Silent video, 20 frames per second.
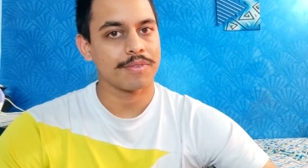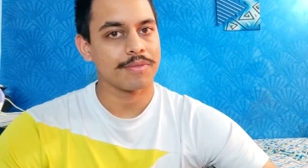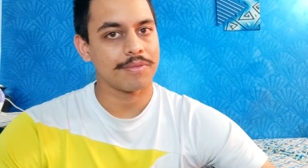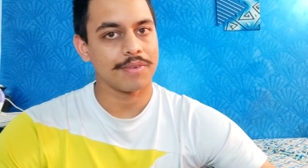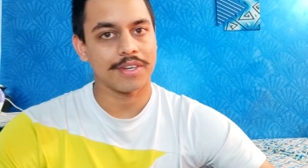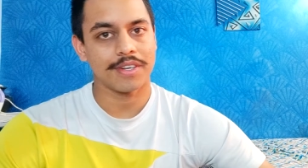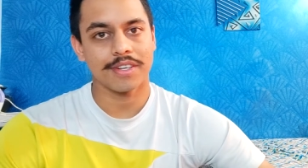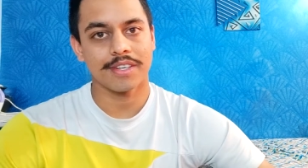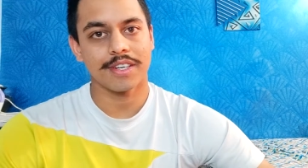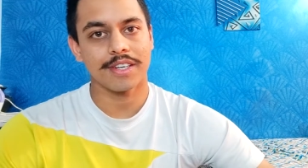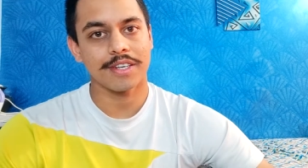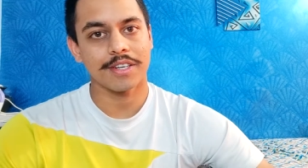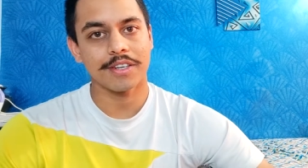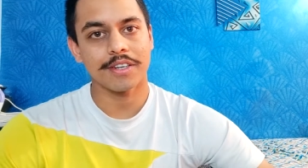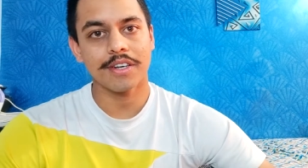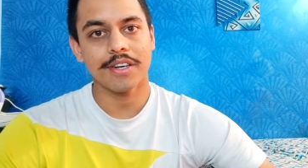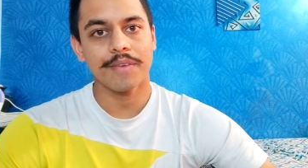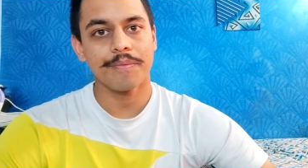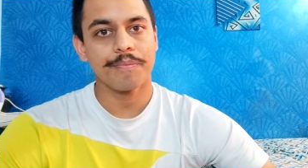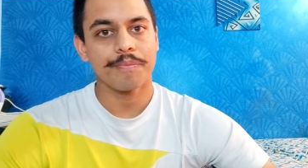really
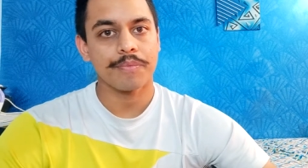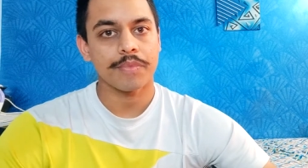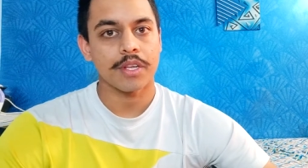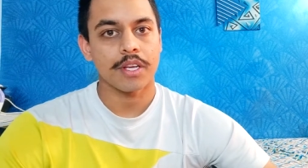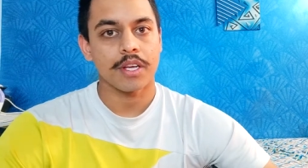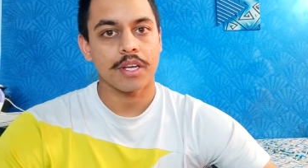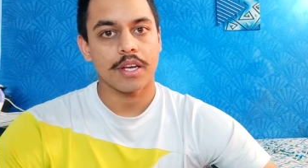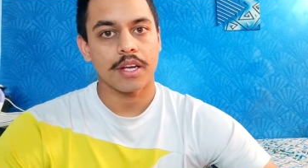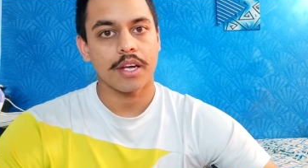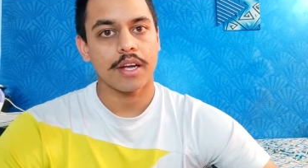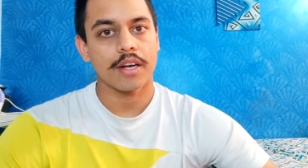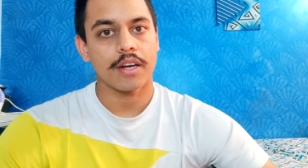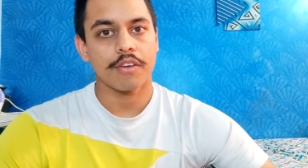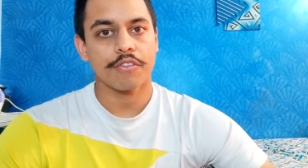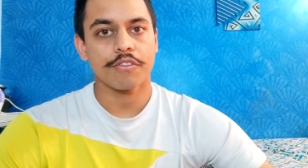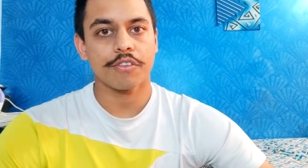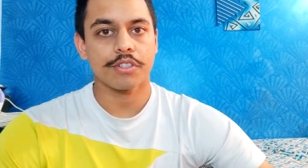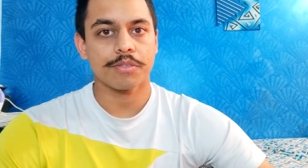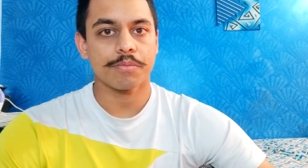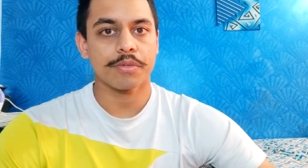good. And
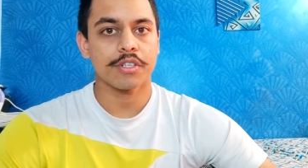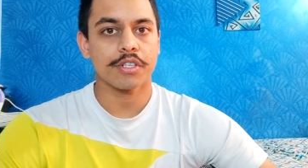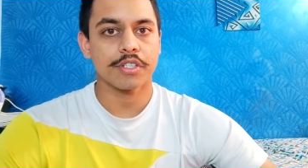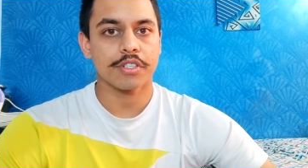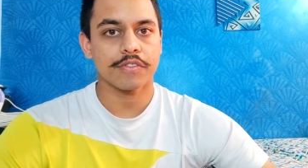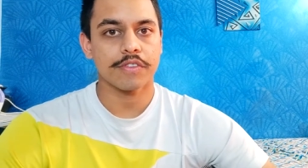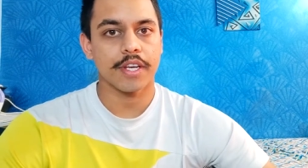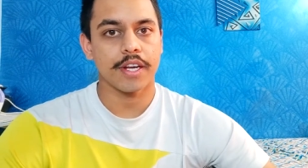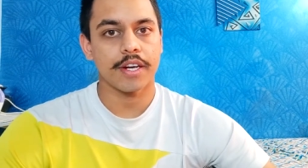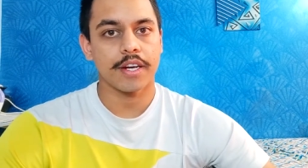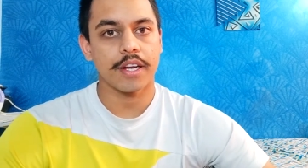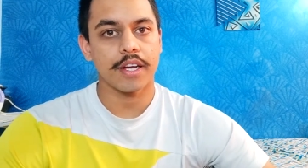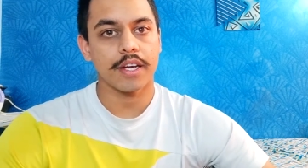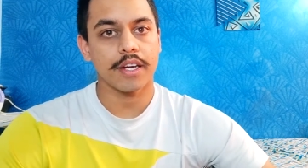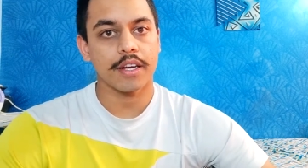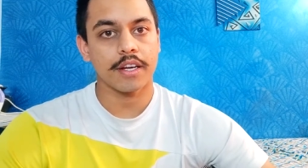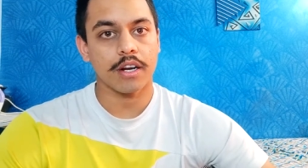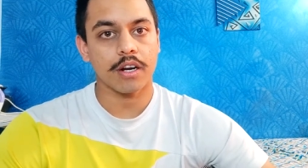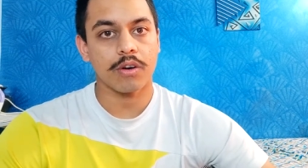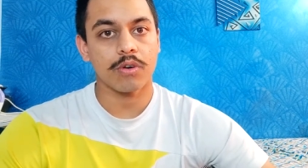of course, because of the
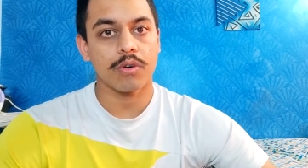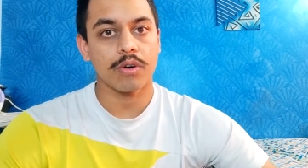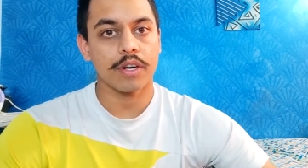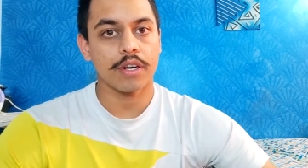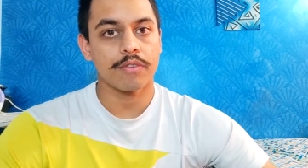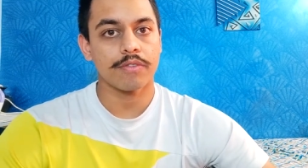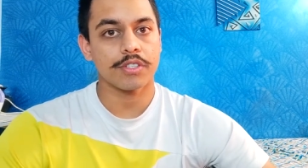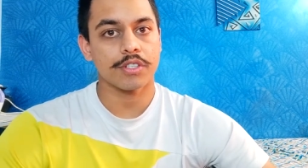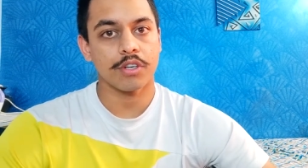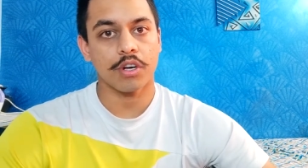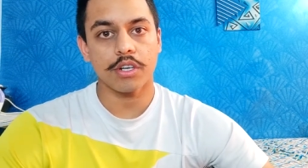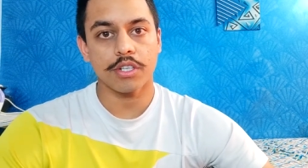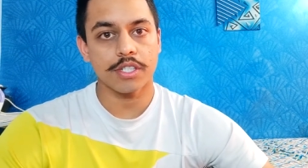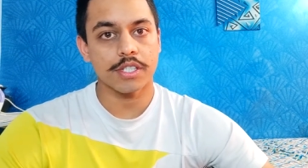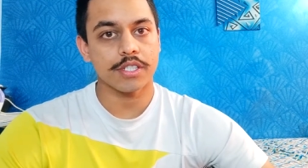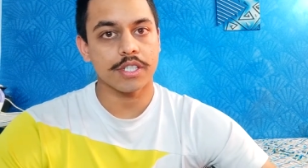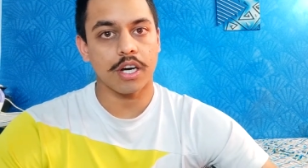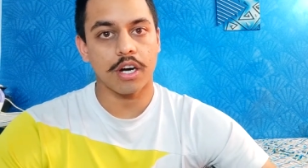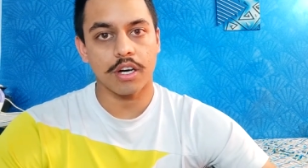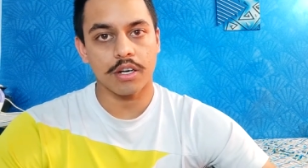entire crowd, it was not
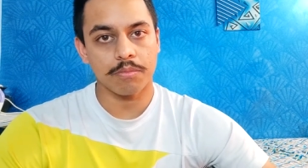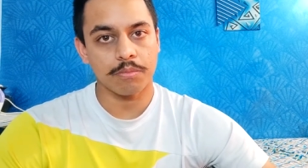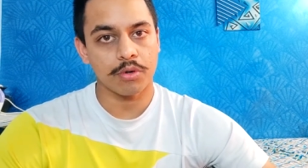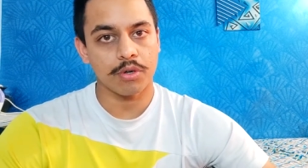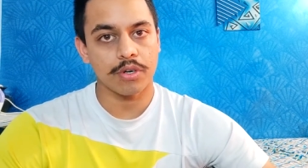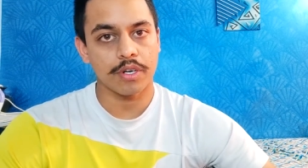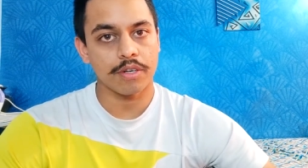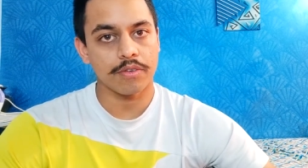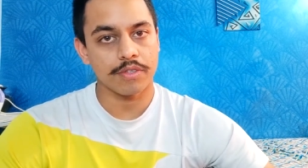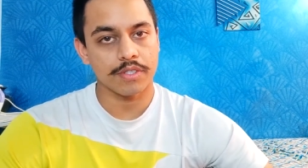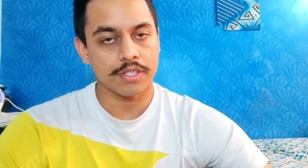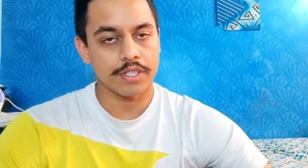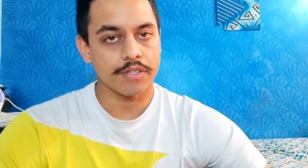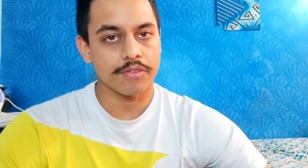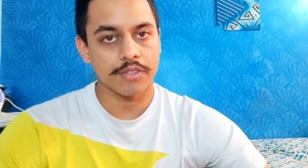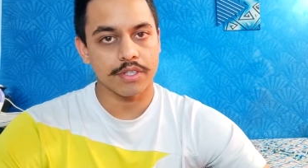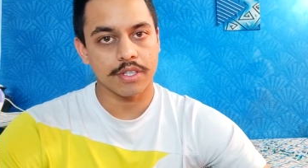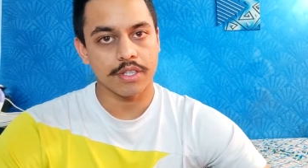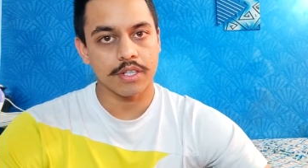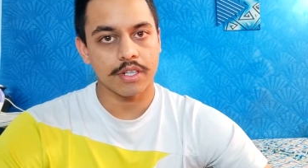just our board, it was
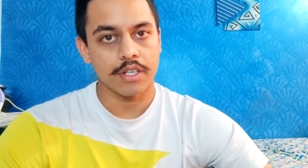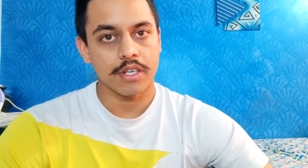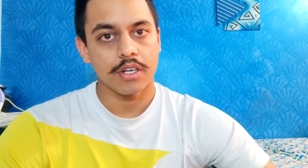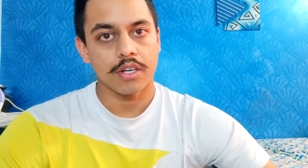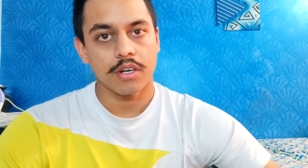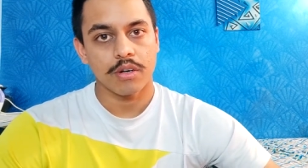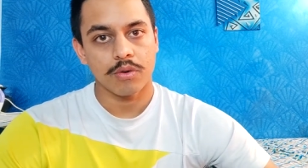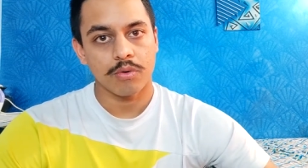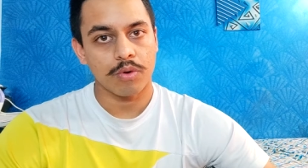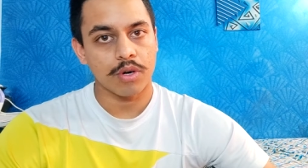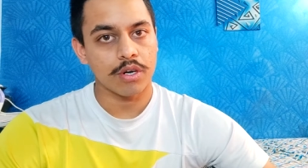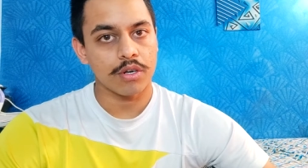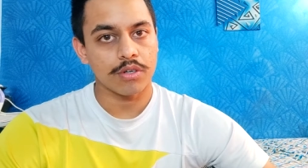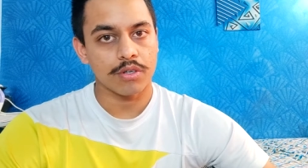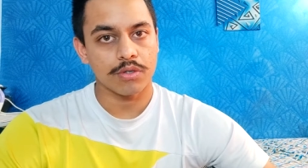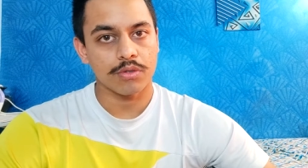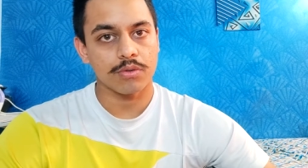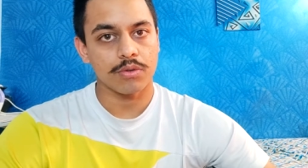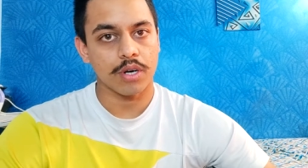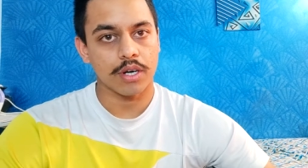even one or
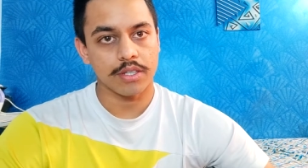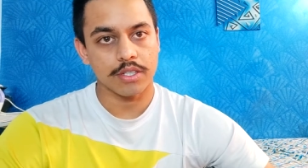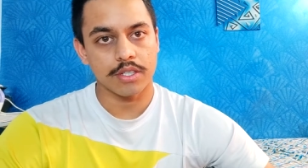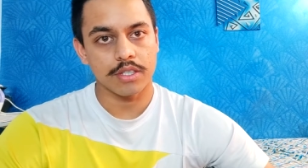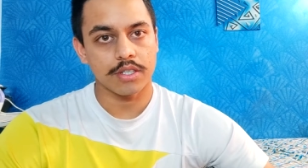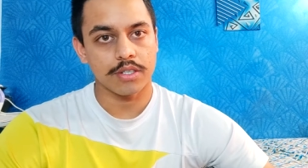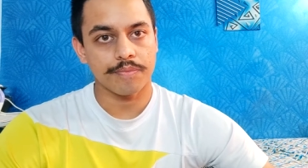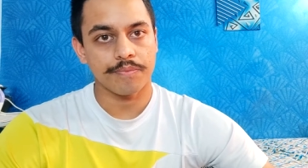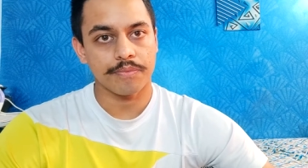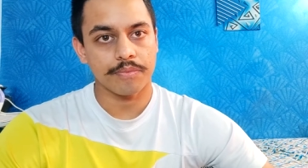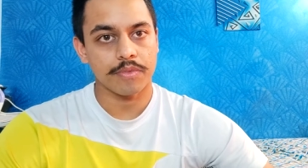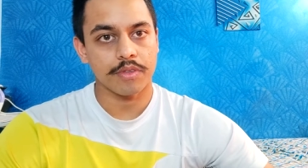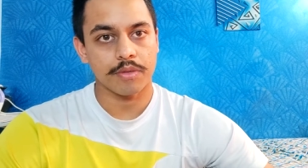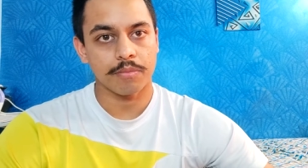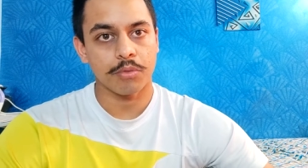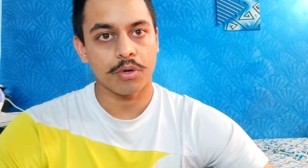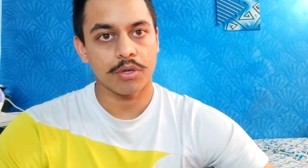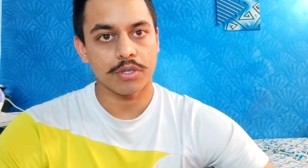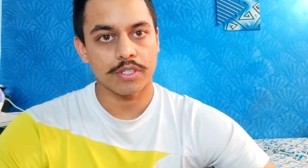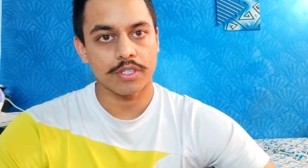two other
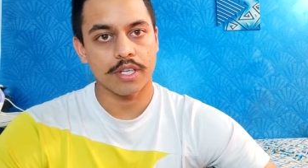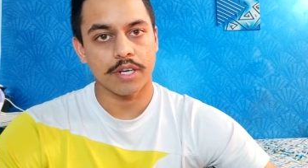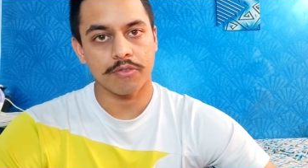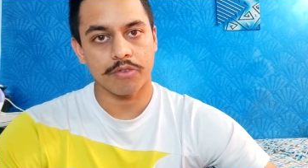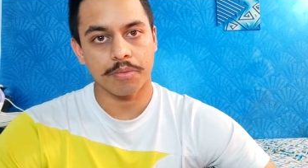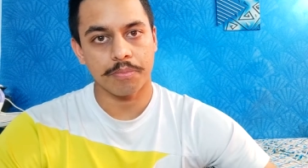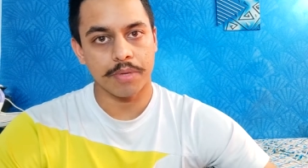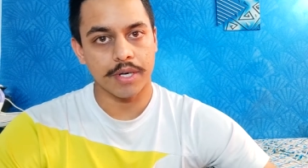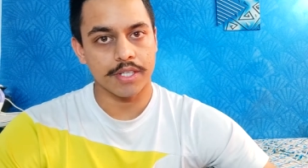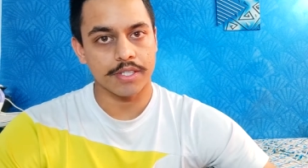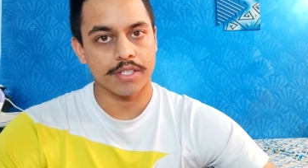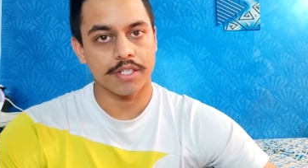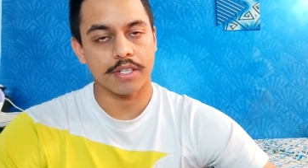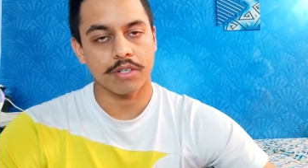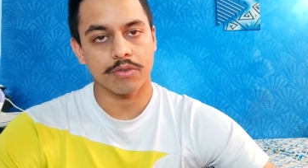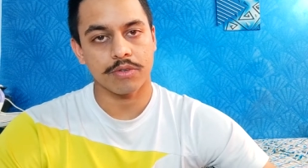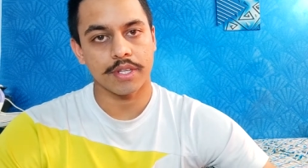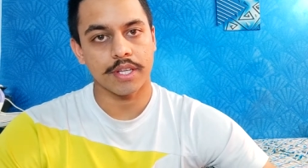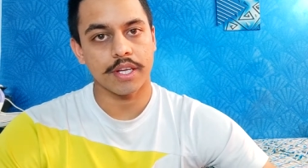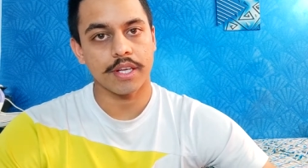boards that were present
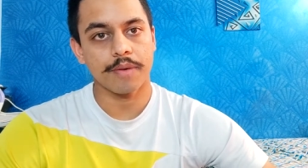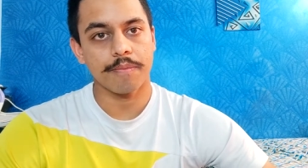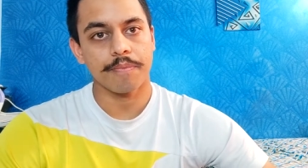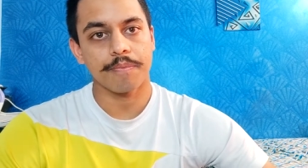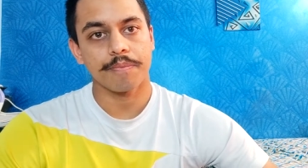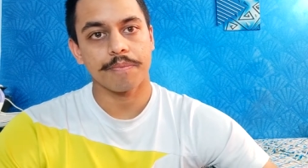over there.